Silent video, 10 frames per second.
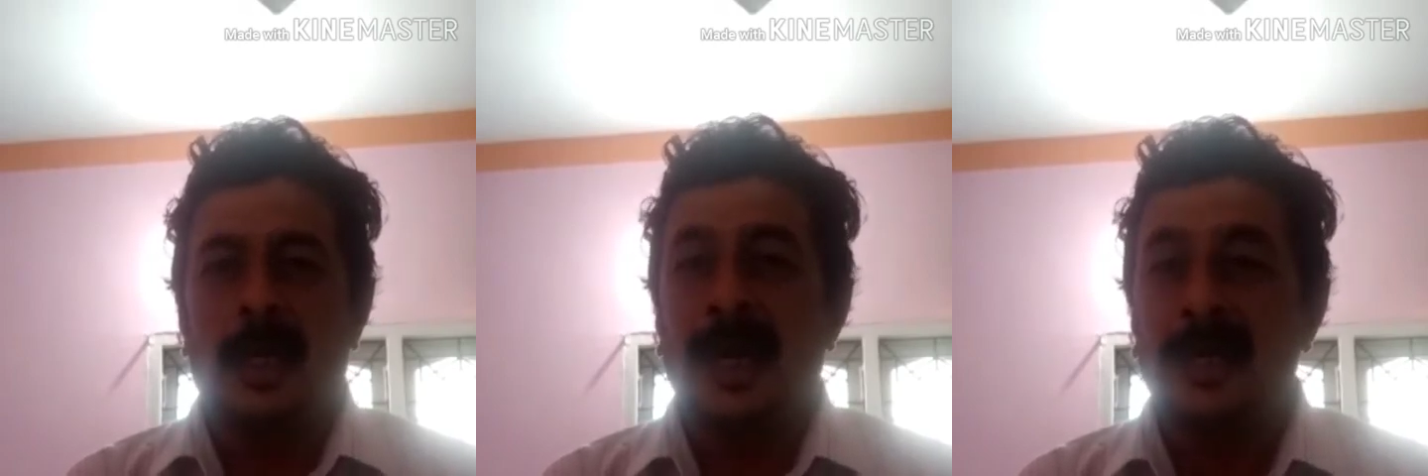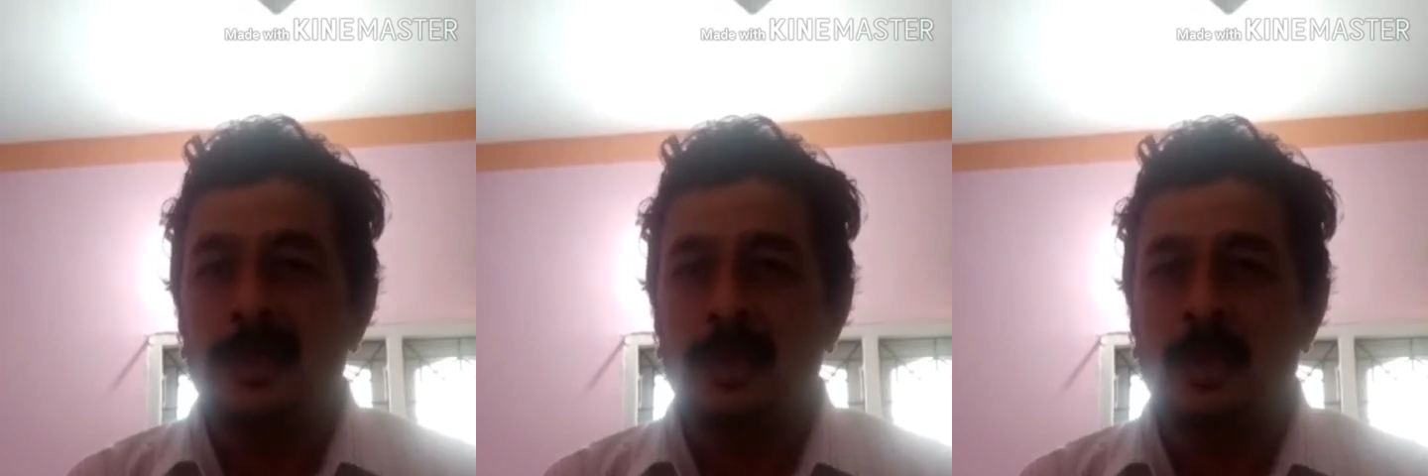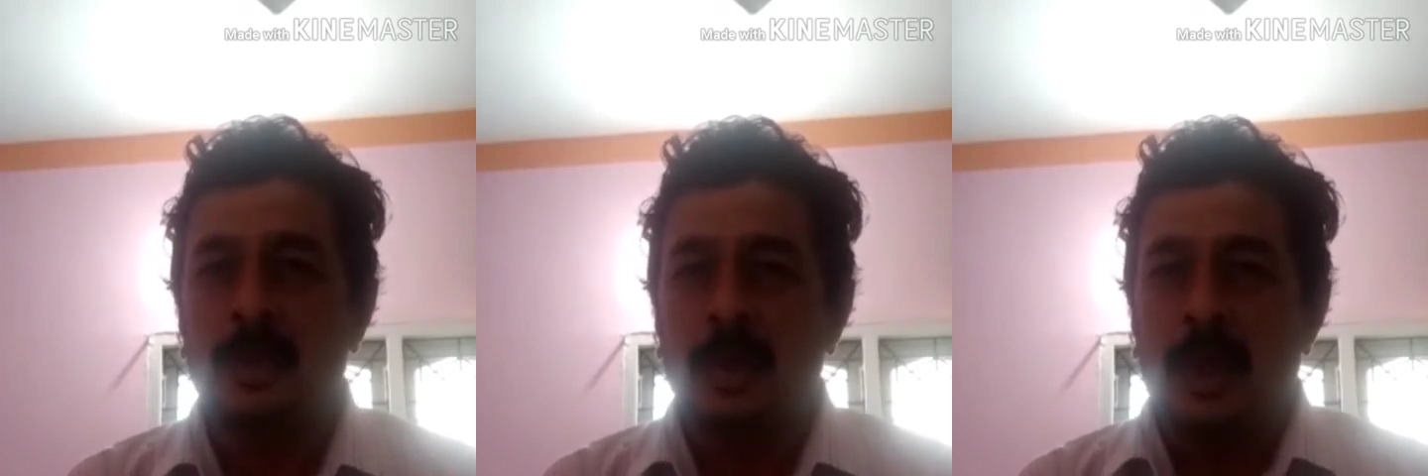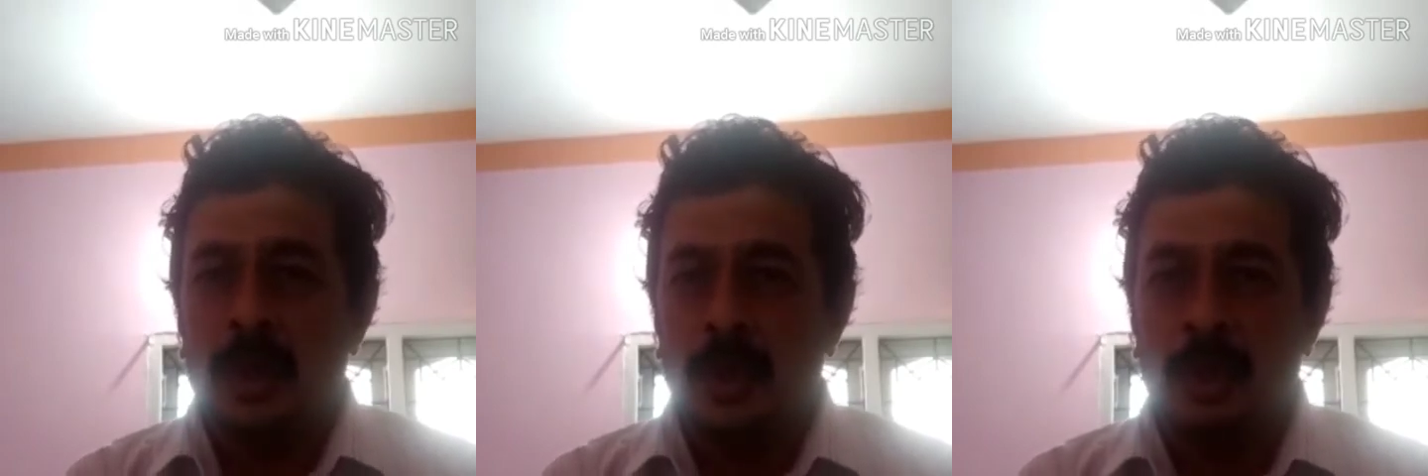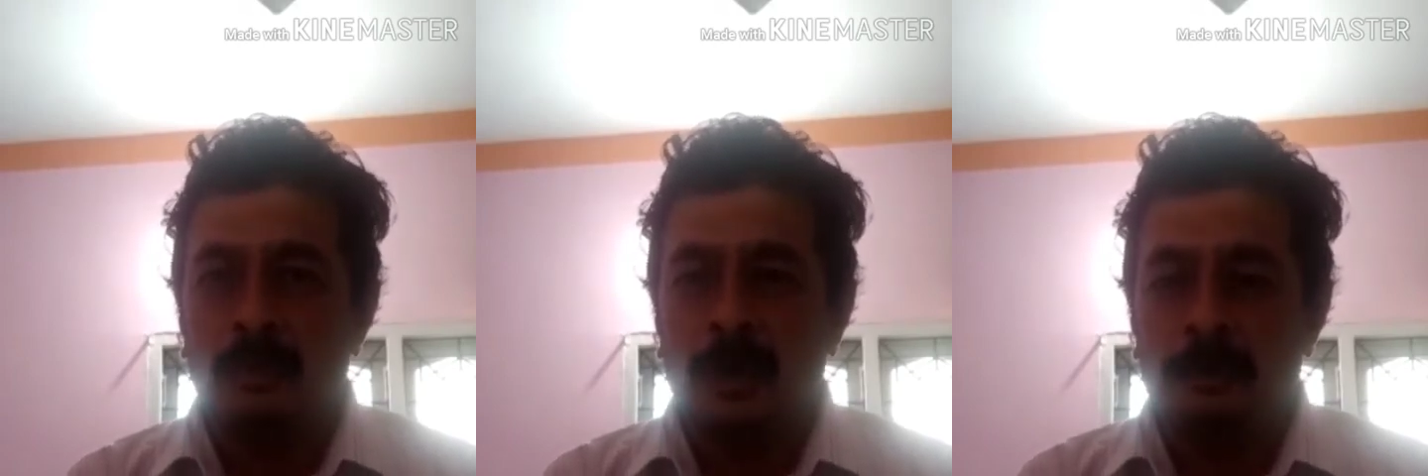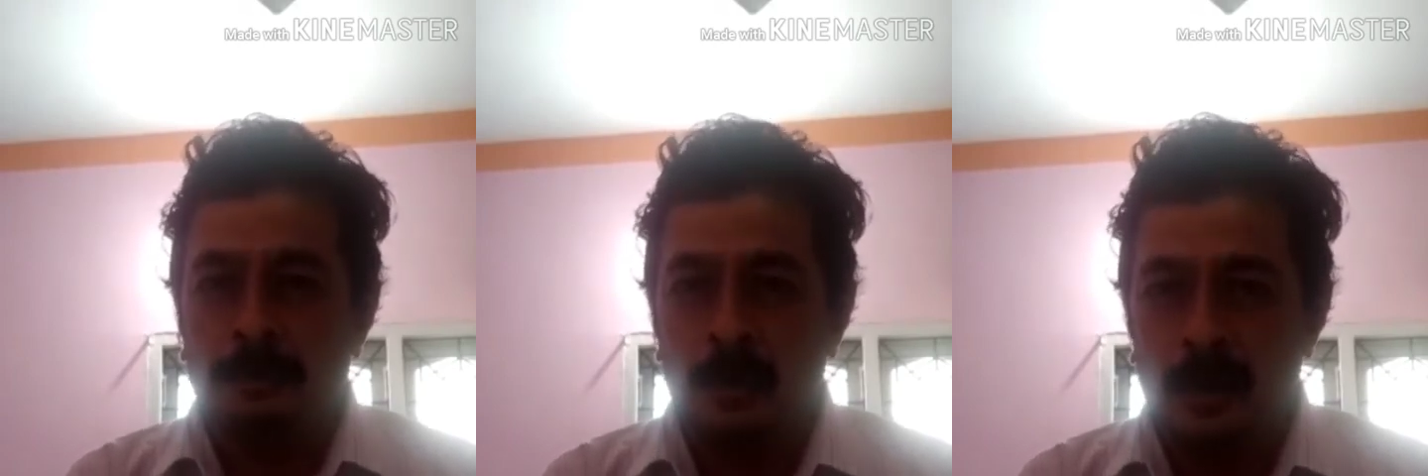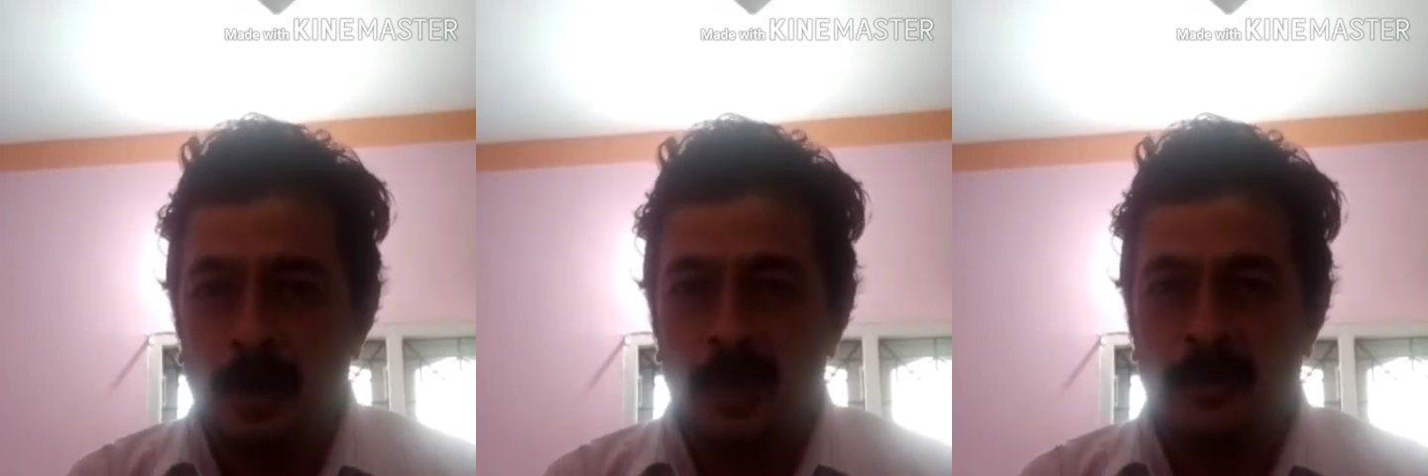and so you will put
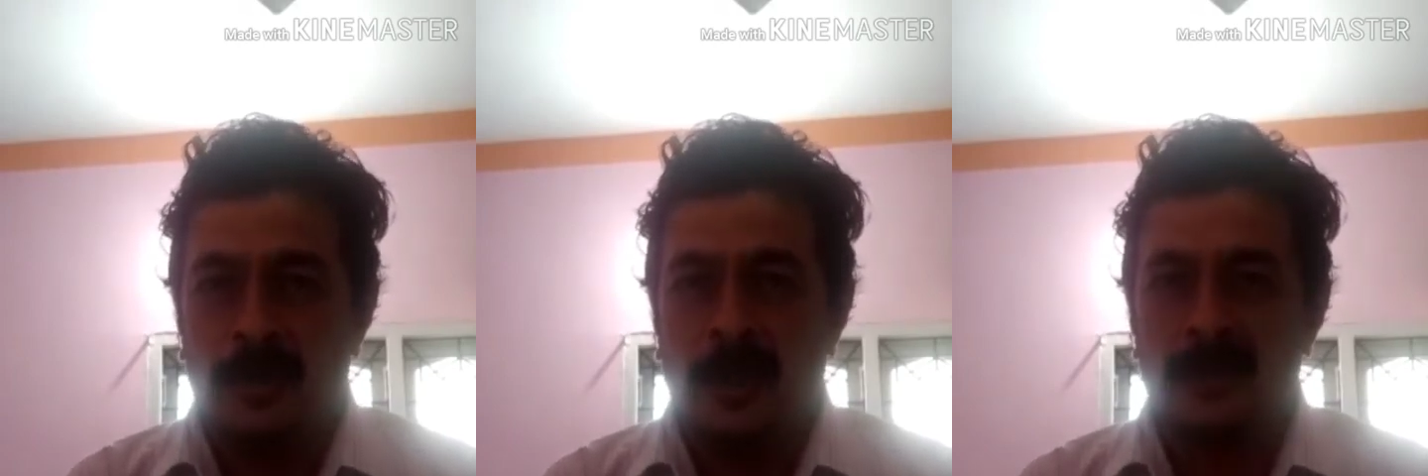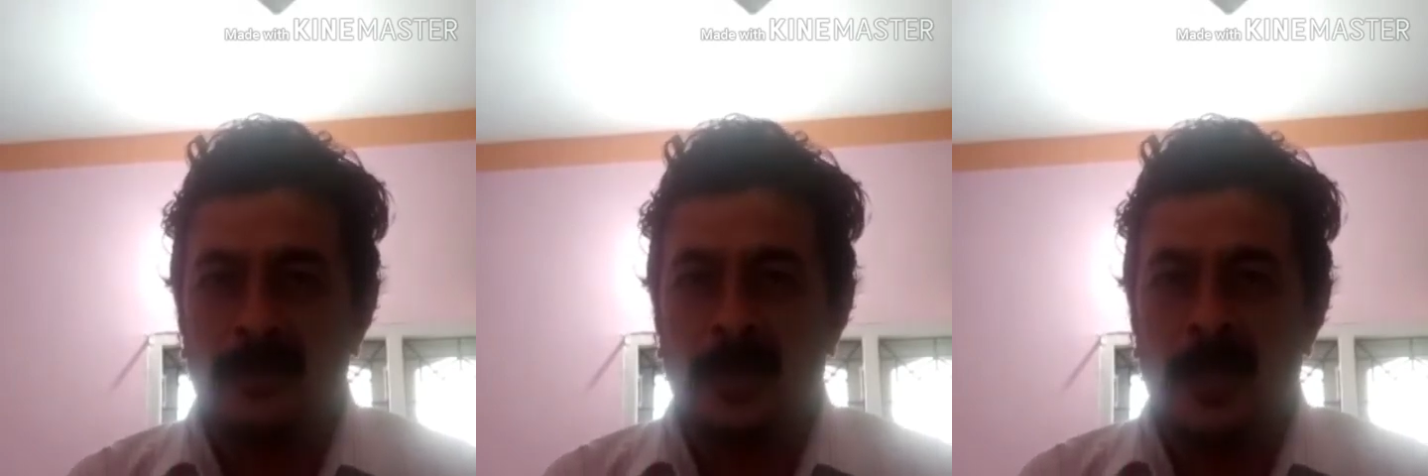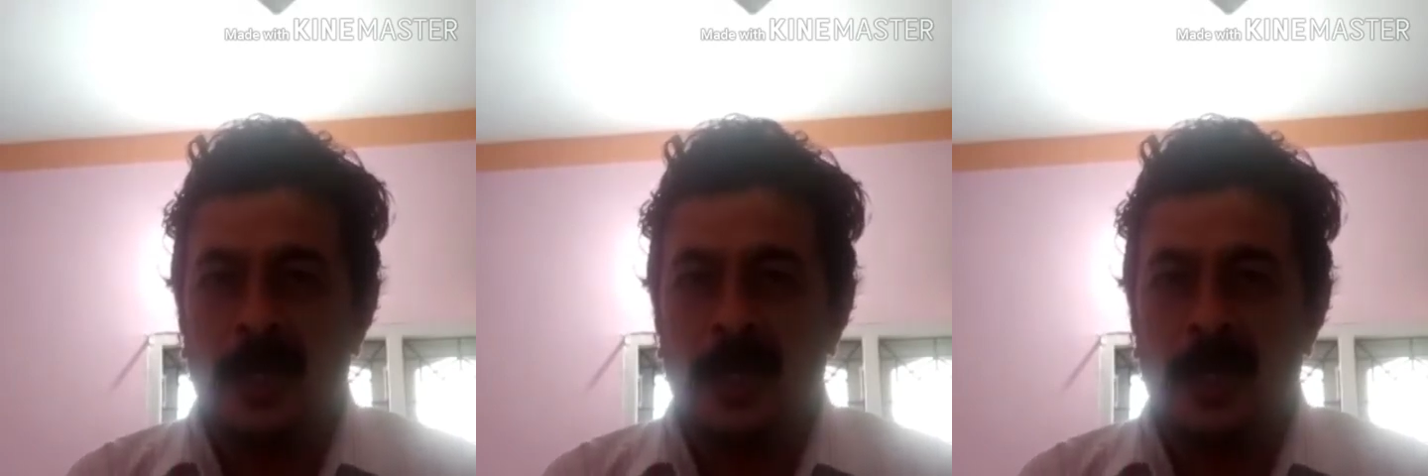those words